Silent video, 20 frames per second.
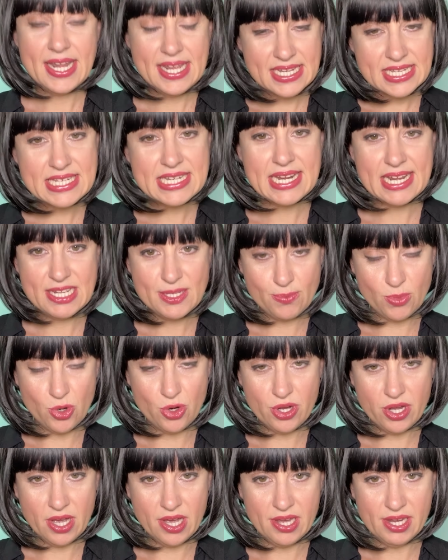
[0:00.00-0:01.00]
in today's
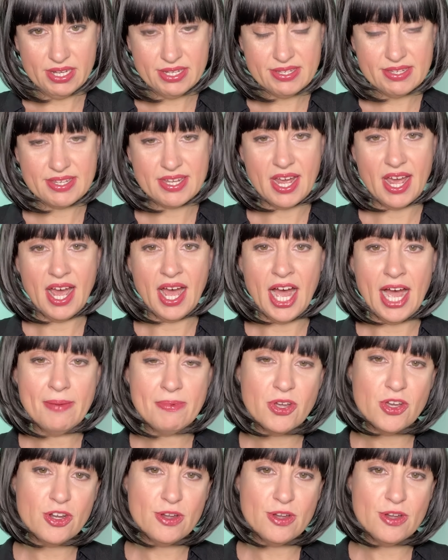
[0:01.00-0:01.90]
podcast, I'm going